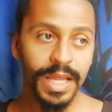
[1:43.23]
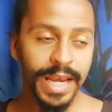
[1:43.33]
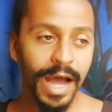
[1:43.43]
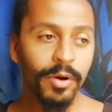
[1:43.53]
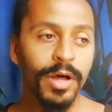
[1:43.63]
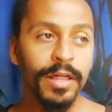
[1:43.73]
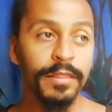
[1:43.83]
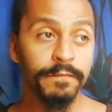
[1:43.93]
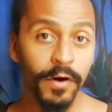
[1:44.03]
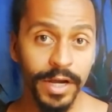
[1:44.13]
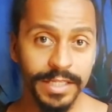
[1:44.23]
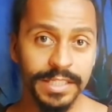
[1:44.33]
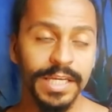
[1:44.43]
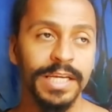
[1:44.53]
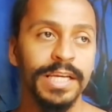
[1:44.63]
Now, the
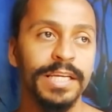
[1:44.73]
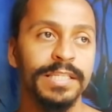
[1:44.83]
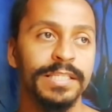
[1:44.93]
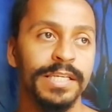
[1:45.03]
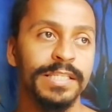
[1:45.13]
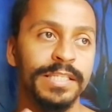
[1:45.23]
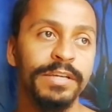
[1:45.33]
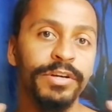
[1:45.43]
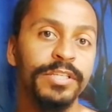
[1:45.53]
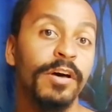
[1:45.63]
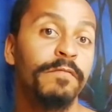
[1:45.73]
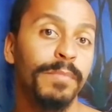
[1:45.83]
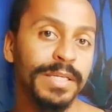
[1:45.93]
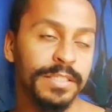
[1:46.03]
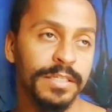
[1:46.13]
voice is a series of
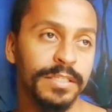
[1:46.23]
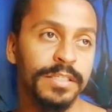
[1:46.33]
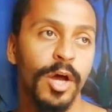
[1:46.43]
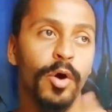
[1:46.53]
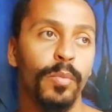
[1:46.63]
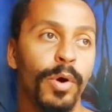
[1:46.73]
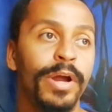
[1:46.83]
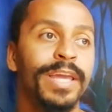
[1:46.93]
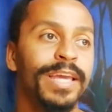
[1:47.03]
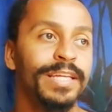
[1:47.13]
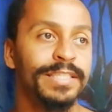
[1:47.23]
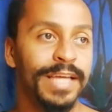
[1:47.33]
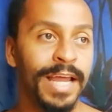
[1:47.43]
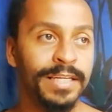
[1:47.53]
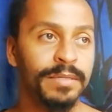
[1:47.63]
muscles working in
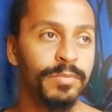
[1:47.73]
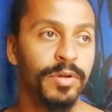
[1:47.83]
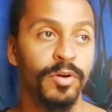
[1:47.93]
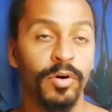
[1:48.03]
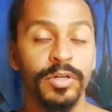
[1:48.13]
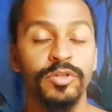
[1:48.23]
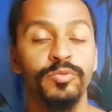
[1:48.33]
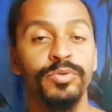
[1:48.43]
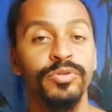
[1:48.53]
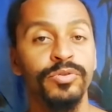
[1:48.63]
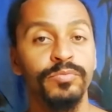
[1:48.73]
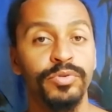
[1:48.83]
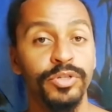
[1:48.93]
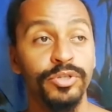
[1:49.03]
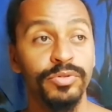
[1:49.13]
tandem in order to
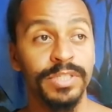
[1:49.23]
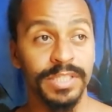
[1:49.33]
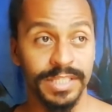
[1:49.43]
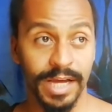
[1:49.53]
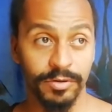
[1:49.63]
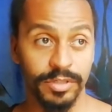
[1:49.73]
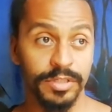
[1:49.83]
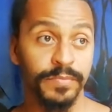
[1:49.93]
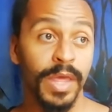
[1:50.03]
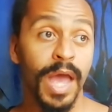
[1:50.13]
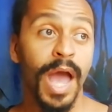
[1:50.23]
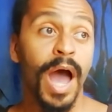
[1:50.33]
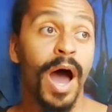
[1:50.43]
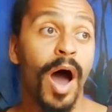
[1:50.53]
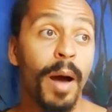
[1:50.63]
produce sound.
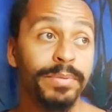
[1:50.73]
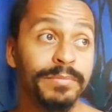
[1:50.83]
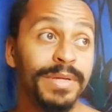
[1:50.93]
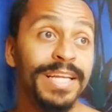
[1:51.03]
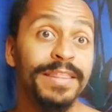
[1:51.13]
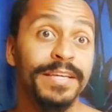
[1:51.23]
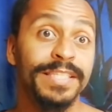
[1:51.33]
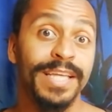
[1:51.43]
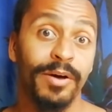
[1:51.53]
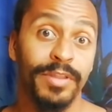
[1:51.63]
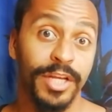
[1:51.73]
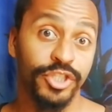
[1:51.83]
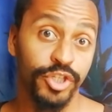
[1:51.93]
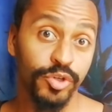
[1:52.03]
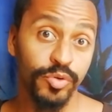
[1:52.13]
Optimally, the sound
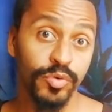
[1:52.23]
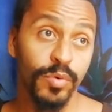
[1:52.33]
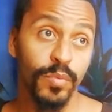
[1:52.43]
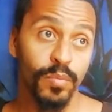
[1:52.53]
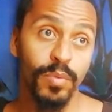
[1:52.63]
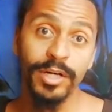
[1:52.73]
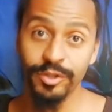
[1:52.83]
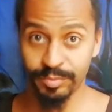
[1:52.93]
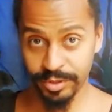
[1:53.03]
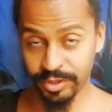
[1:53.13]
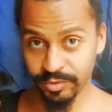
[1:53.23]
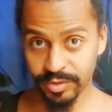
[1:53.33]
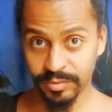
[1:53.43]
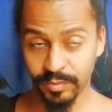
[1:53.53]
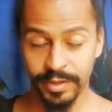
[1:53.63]
that you want to
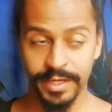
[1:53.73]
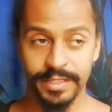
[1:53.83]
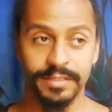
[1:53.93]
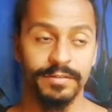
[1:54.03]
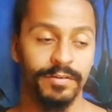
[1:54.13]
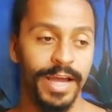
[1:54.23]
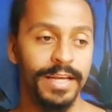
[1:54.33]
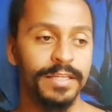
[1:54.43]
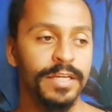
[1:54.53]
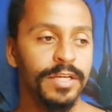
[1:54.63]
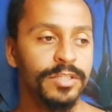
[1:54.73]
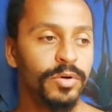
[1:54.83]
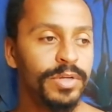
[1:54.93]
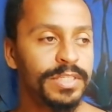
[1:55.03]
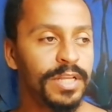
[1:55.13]
produce with it right?
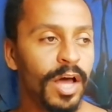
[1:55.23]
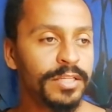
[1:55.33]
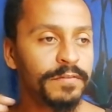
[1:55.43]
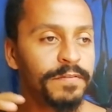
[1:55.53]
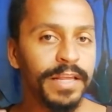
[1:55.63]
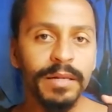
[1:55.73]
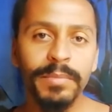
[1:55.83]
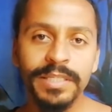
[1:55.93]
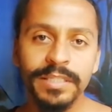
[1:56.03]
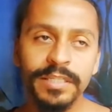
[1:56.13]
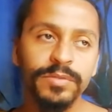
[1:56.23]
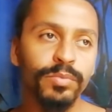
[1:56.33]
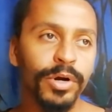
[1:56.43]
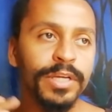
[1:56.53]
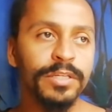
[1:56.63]
So it's lots of little muscles
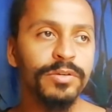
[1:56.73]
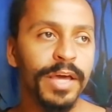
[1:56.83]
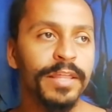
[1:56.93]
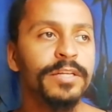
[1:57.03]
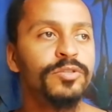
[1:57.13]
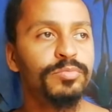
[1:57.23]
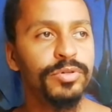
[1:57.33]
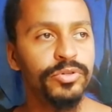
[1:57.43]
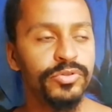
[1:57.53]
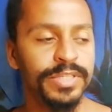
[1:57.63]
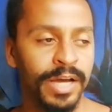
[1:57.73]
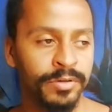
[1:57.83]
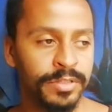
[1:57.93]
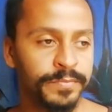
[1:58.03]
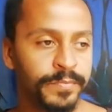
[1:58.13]
working together to produce
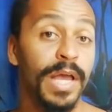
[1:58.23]
sound.